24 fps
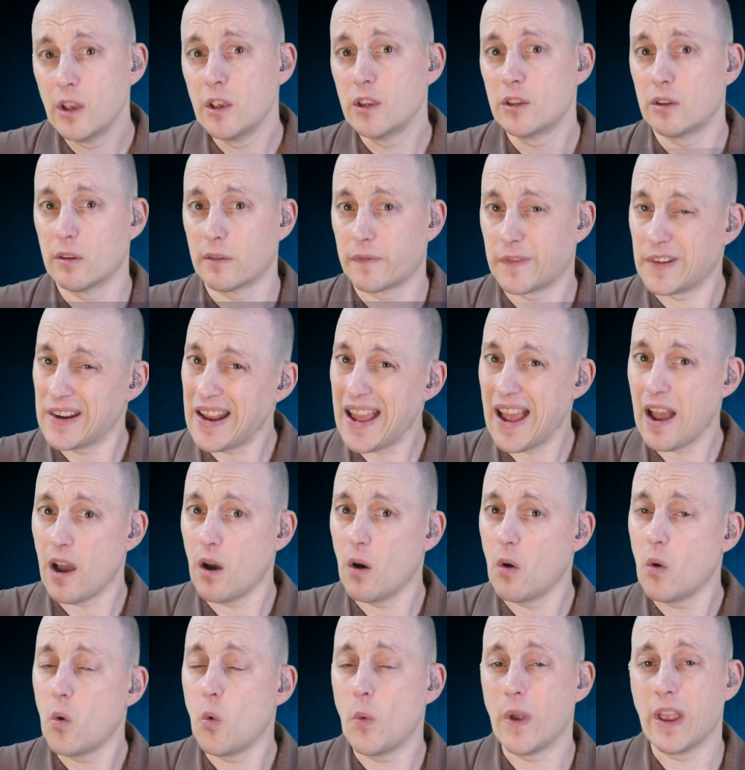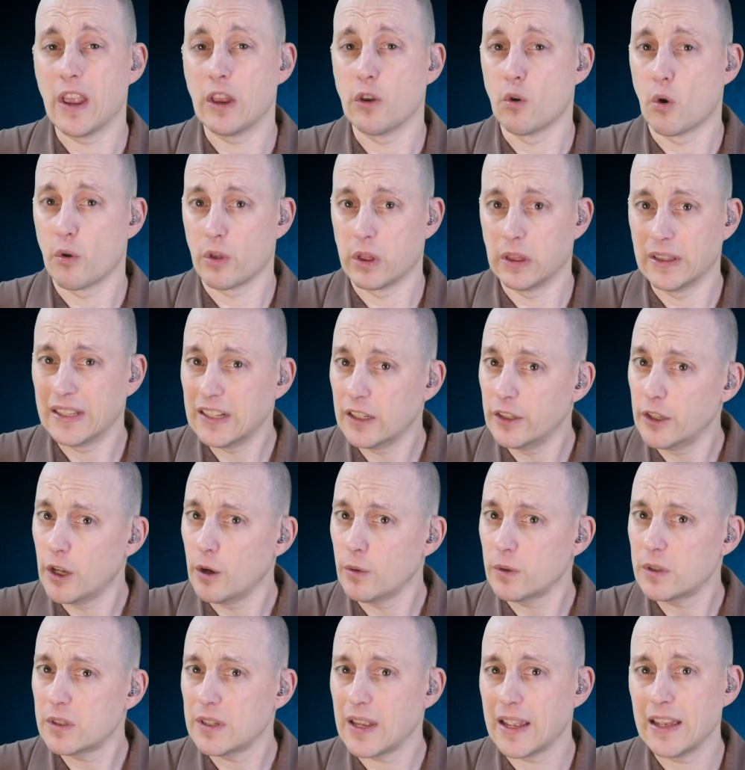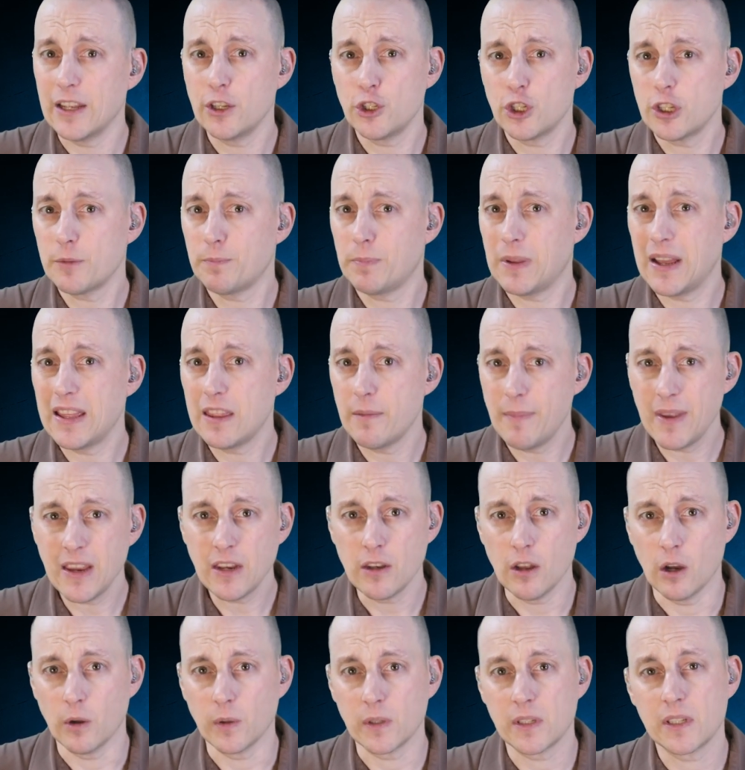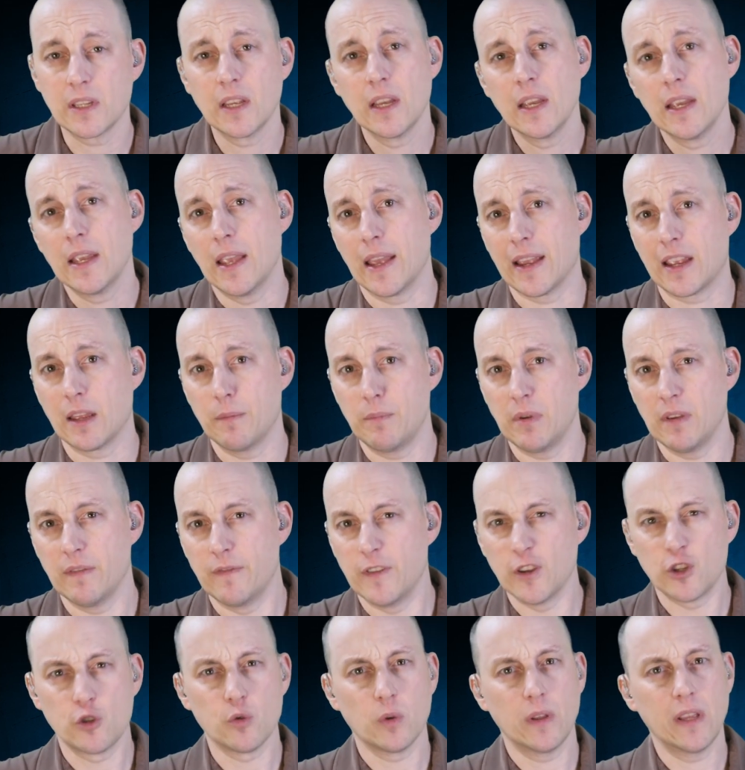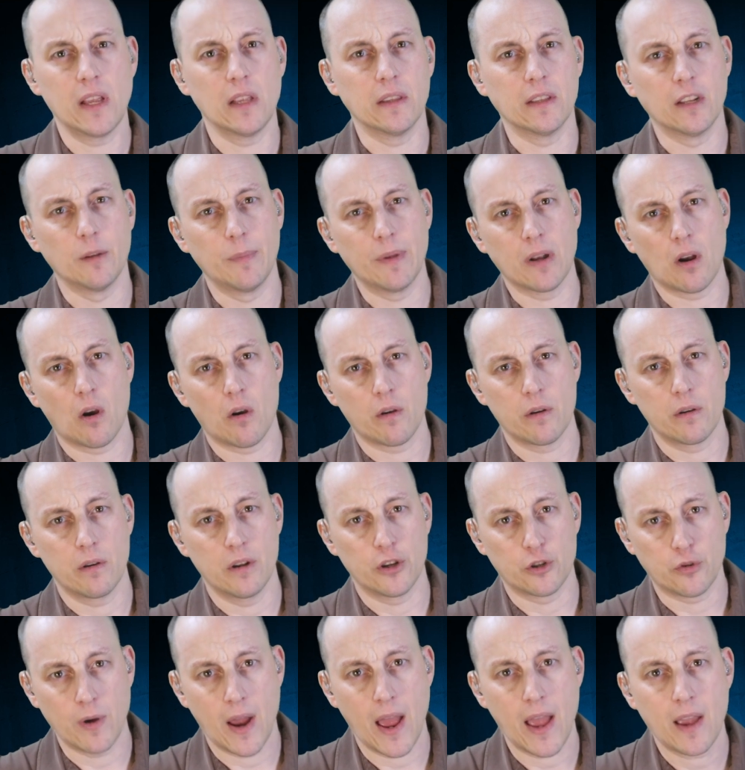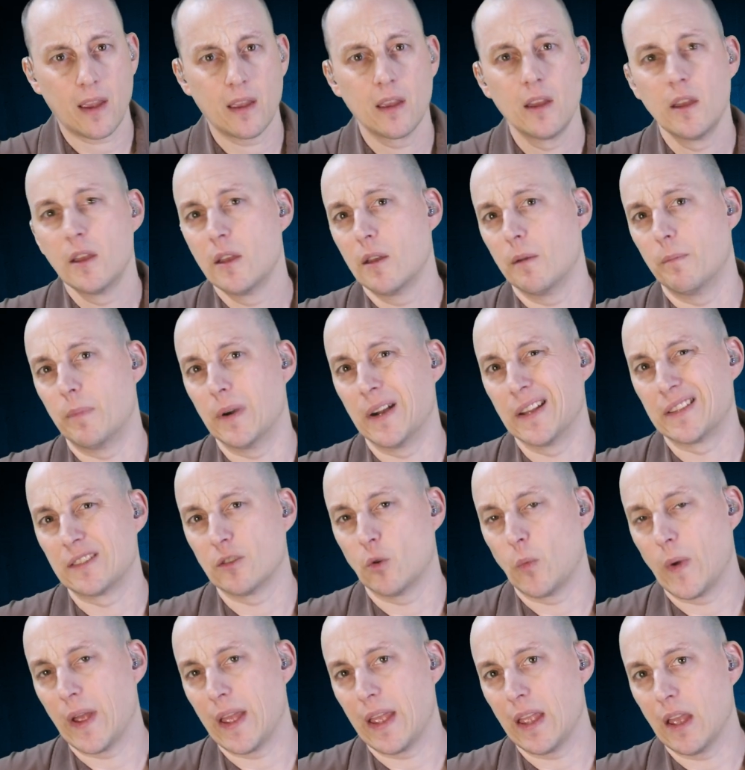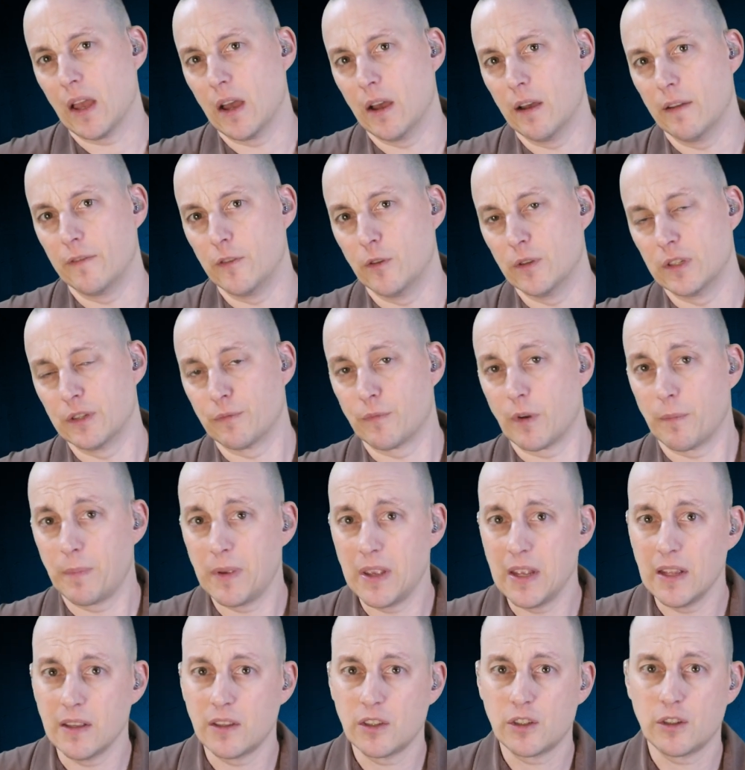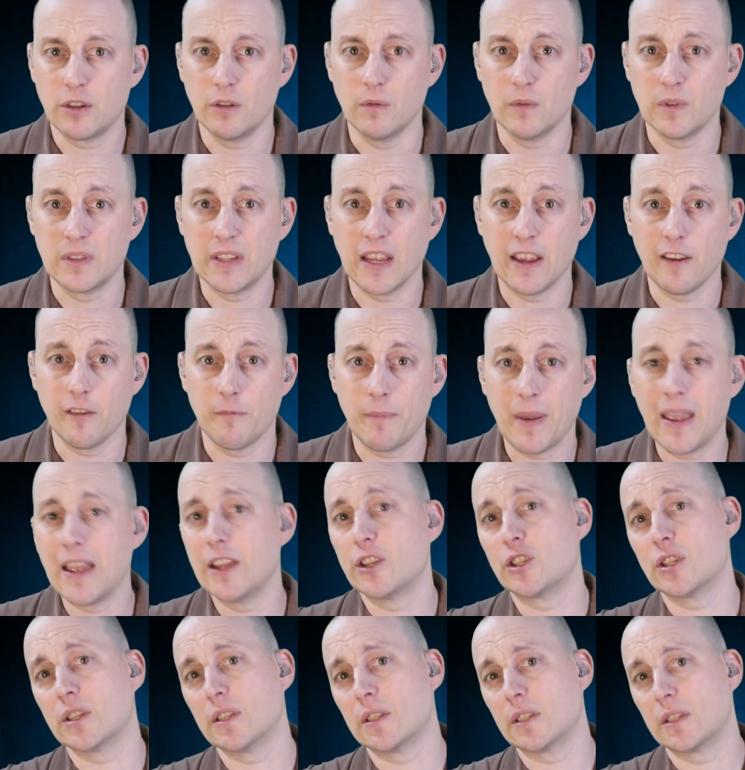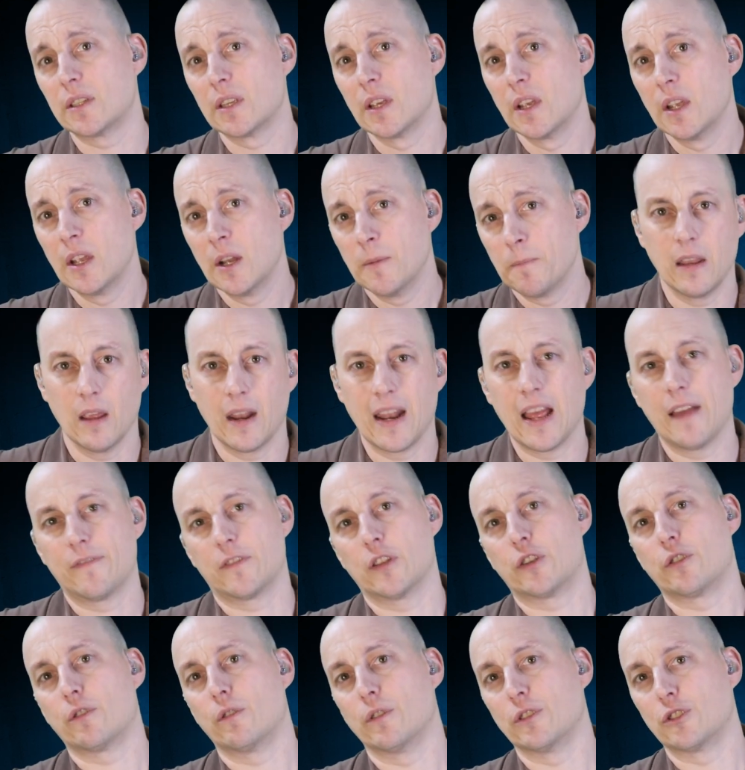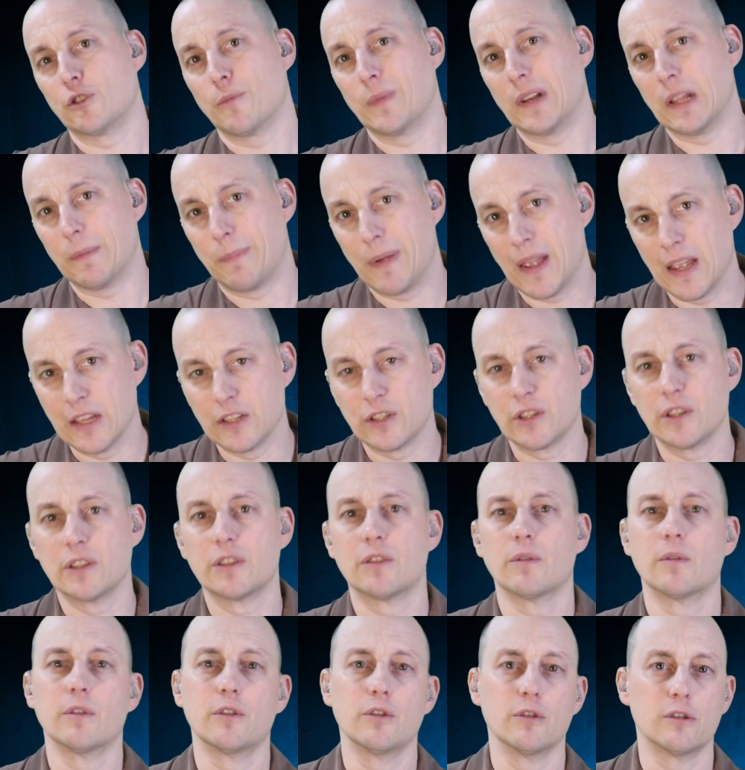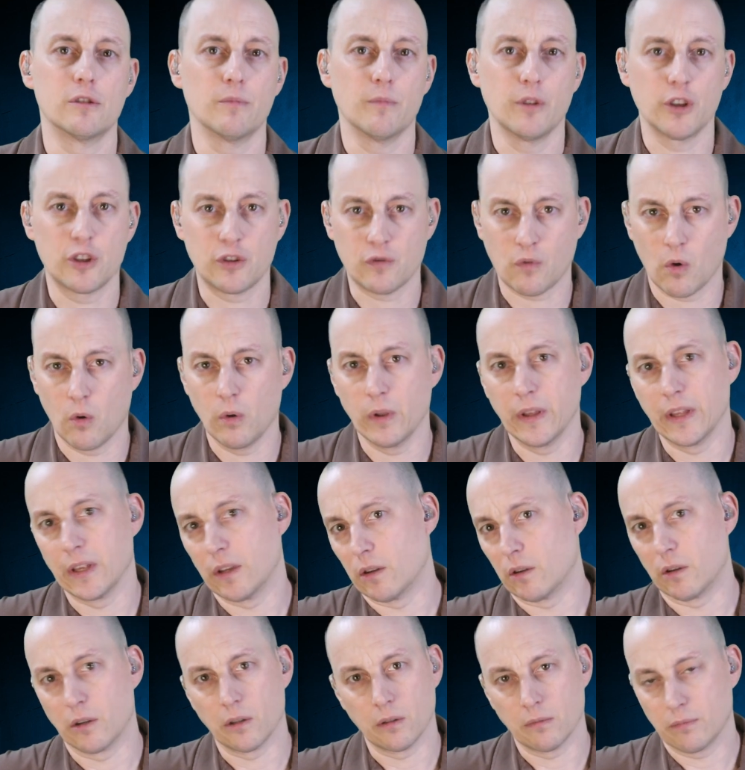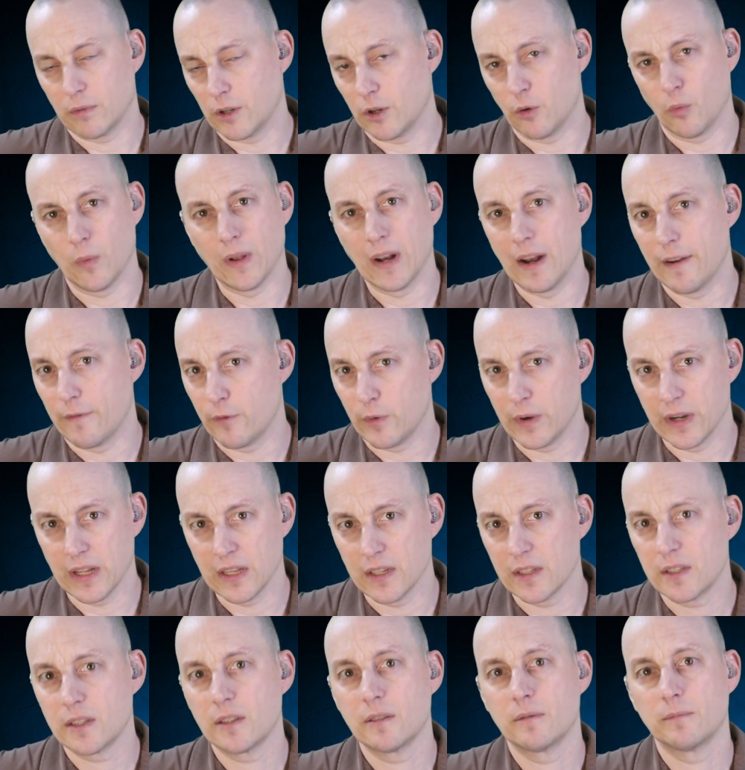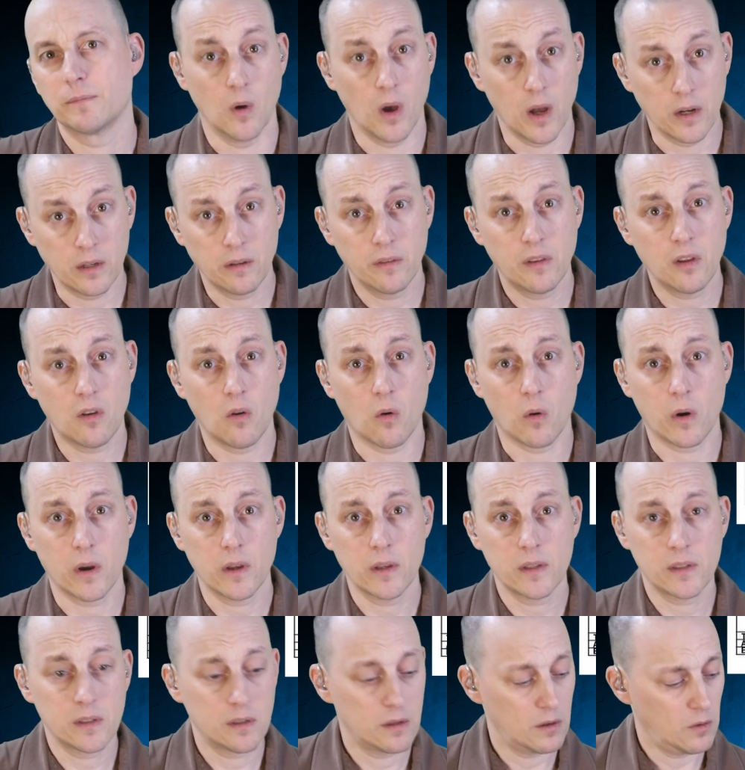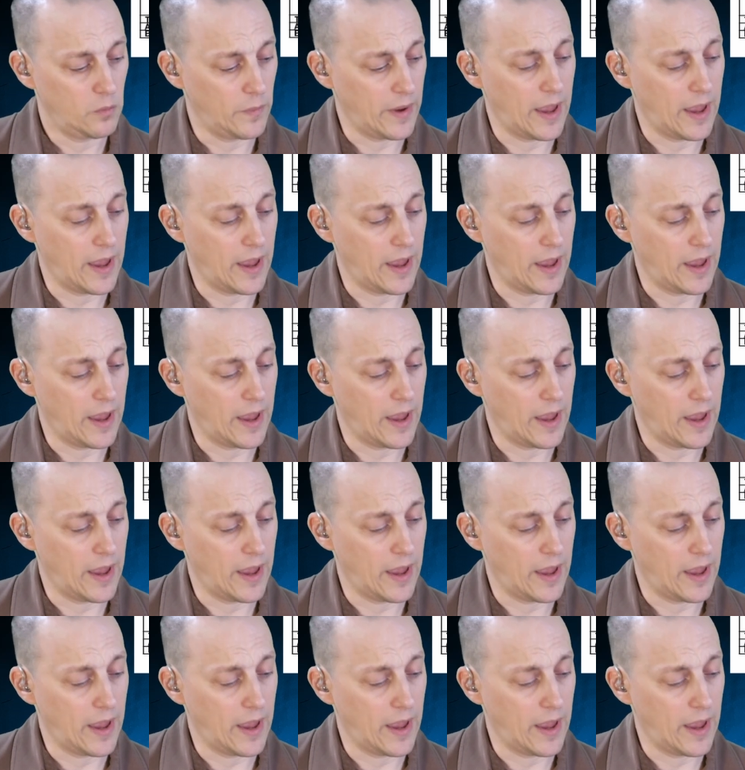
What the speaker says: So for now, we ignore the little notes and just play the big notes. It can be visually a little bit harder to track, but it's a way of using repeats to save pages and not have to turn so many pages or do so much scrolling or whatever it is. So on to the chorus.